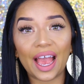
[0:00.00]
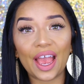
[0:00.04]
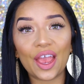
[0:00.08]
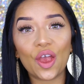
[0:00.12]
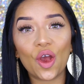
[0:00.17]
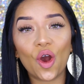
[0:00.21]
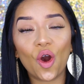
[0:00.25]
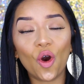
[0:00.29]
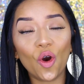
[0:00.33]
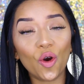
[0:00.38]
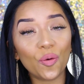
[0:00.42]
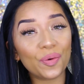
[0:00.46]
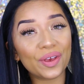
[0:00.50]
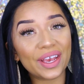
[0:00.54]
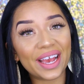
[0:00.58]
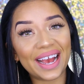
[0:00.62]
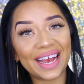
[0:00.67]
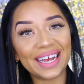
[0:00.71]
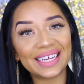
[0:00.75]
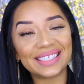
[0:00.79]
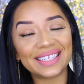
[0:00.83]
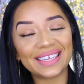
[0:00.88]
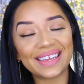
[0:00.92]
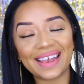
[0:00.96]
I hope you
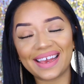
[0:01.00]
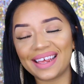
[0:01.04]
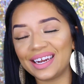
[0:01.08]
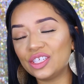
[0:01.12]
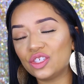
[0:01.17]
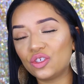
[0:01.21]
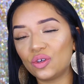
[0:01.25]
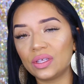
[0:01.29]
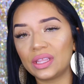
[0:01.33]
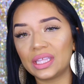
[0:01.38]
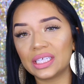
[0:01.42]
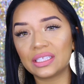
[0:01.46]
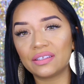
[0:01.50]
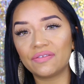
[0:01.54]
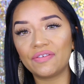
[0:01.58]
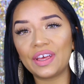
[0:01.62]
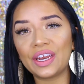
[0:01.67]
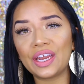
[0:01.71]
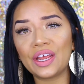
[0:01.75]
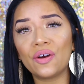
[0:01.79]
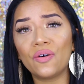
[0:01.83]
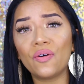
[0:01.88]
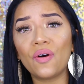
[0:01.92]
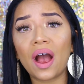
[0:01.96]
guys again enjoyed this
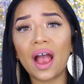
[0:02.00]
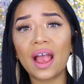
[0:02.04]
video.